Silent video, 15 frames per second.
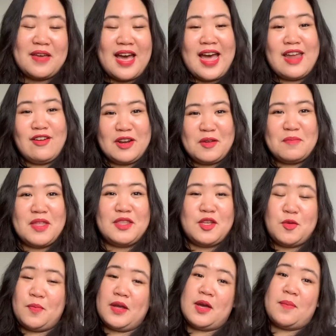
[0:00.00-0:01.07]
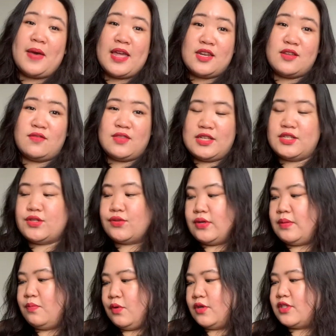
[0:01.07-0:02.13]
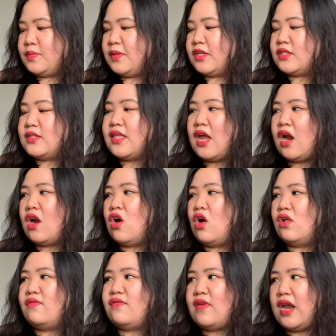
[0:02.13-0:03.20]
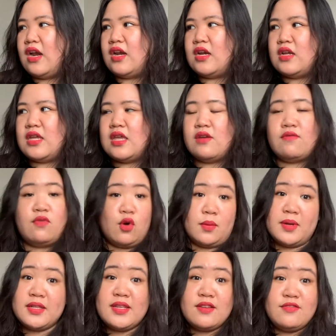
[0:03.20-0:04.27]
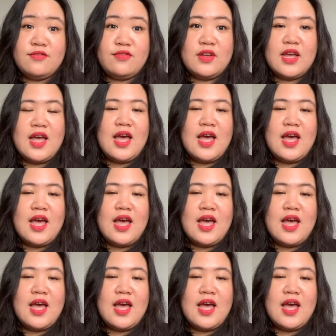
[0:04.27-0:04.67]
recommend that you pick up any of these 3 books because they are all very informative,